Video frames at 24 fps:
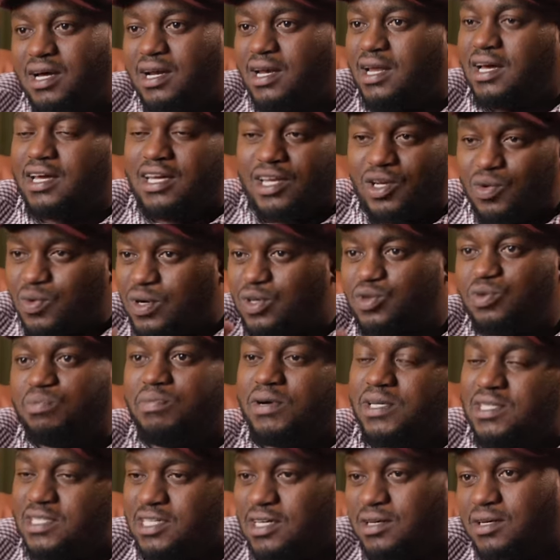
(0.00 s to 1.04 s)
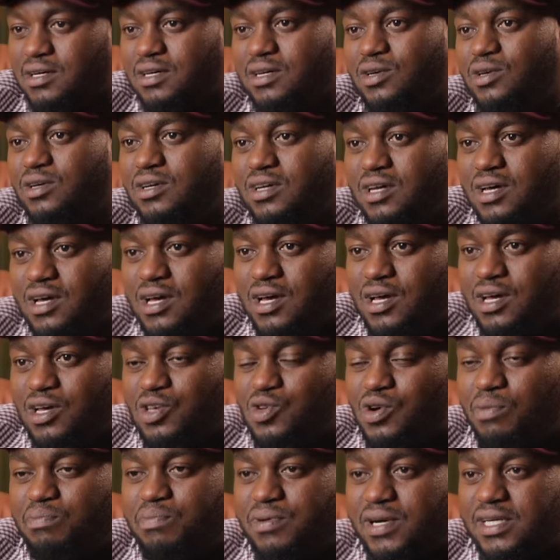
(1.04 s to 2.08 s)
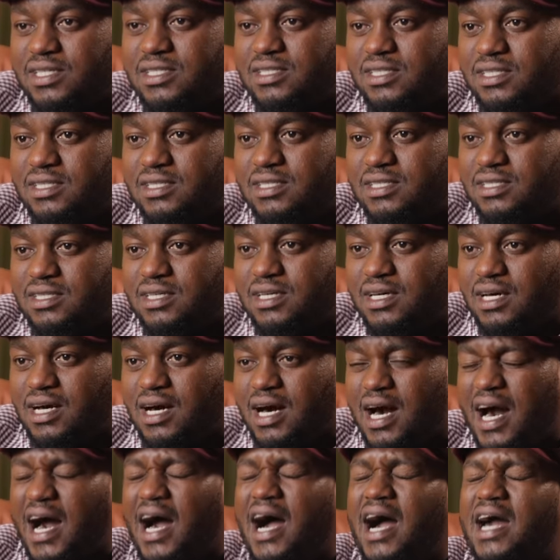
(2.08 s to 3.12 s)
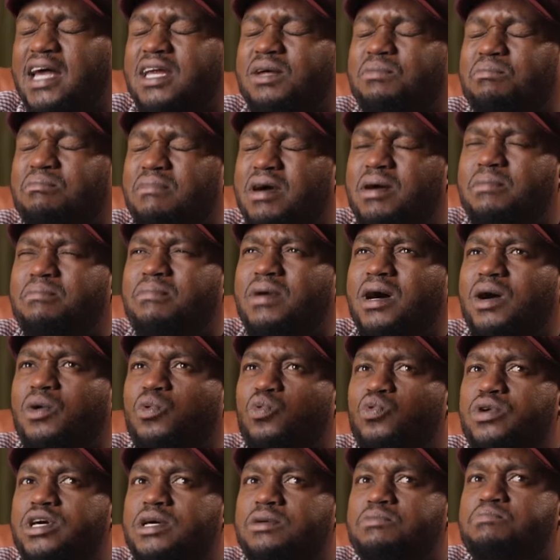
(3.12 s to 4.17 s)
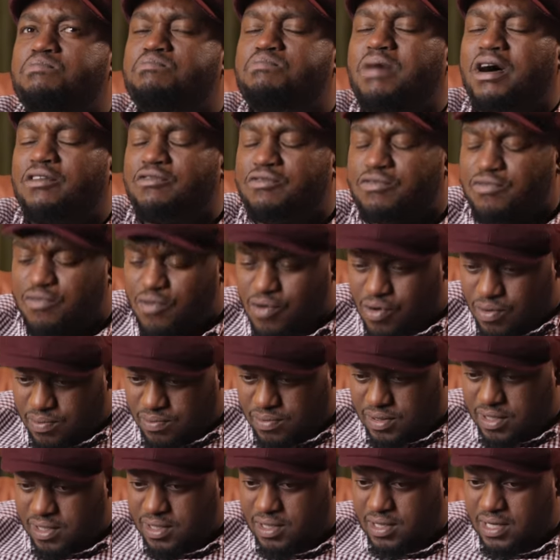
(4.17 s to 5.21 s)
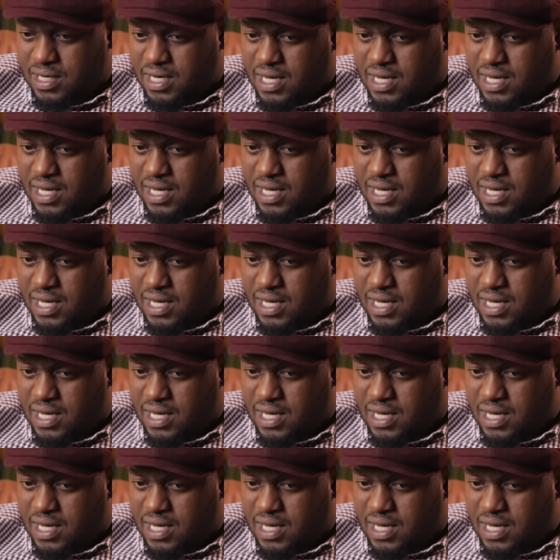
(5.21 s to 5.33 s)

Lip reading: Lakini we tupatie your presence. I remember we performed